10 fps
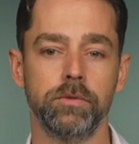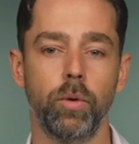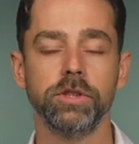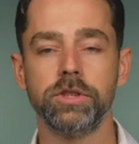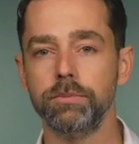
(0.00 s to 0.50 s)

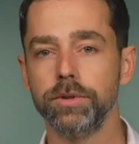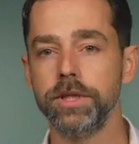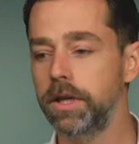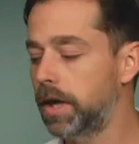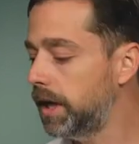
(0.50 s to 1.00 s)
or
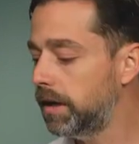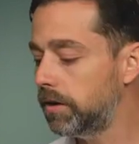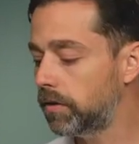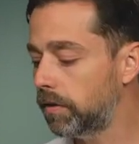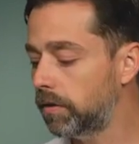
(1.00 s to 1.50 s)
simply it
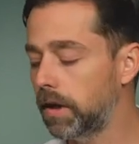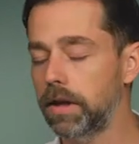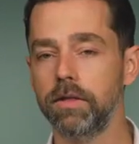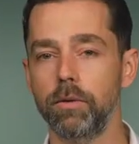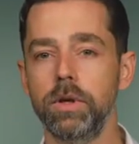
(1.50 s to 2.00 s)
is the
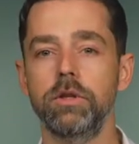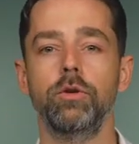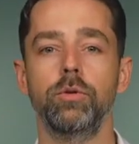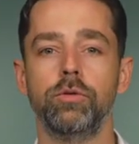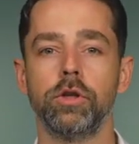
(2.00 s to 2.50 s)
thing that we
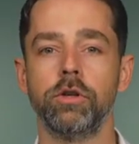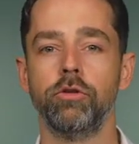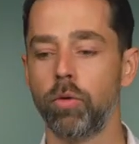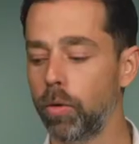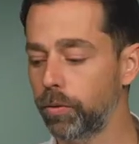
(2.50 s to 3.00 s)
use to
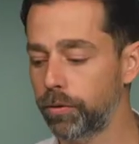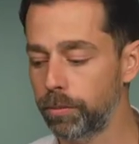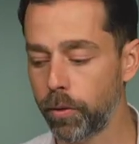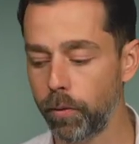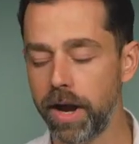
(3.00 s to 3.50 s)
control the
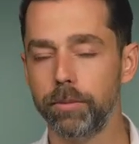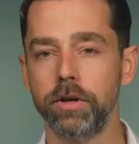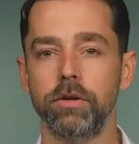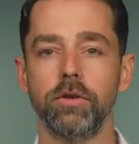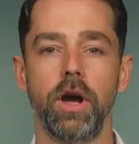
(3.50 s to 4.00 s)

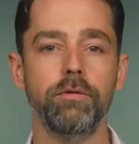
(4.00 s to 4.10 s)
parameters